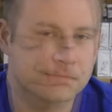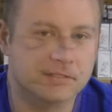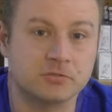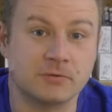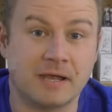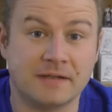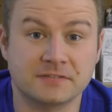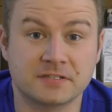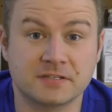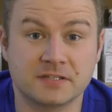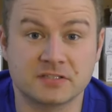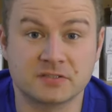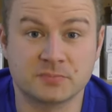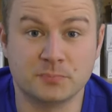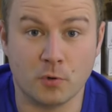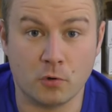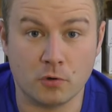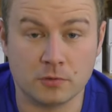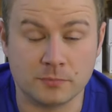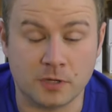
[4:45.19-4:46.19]
So after the
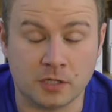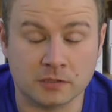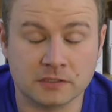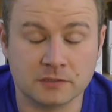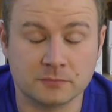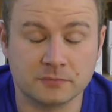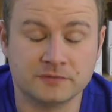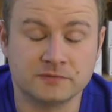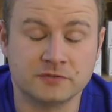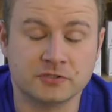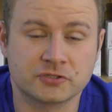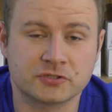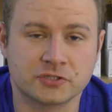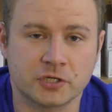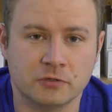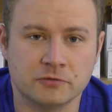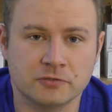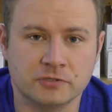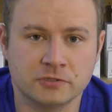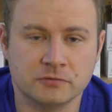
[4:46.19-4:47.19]
Sport model that we've just
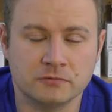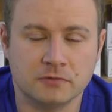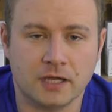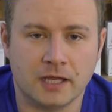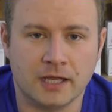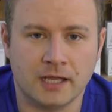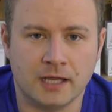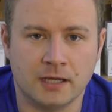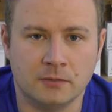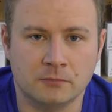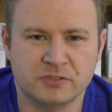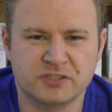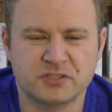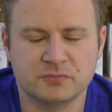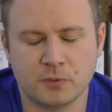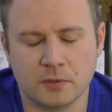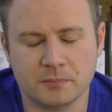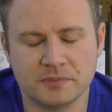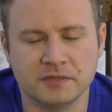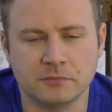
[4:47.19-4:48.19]
showed you, which is
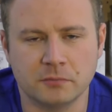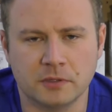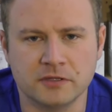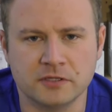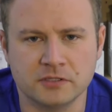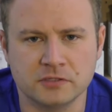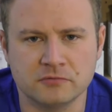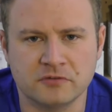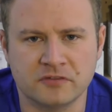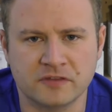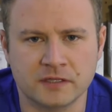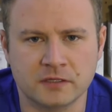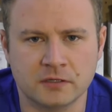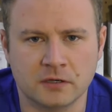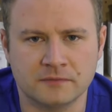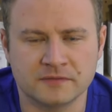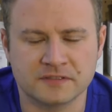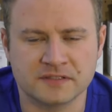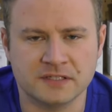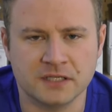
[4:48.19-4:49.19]
probably the one that you'd think
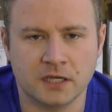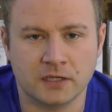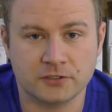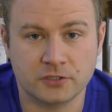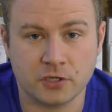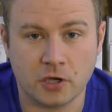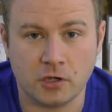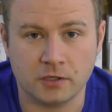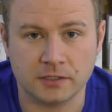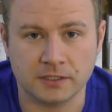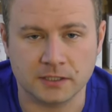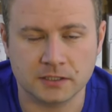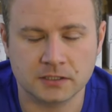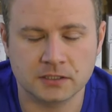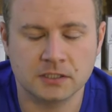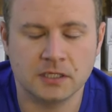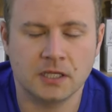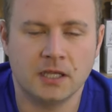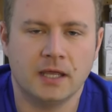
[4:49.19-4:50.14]
of as the iconic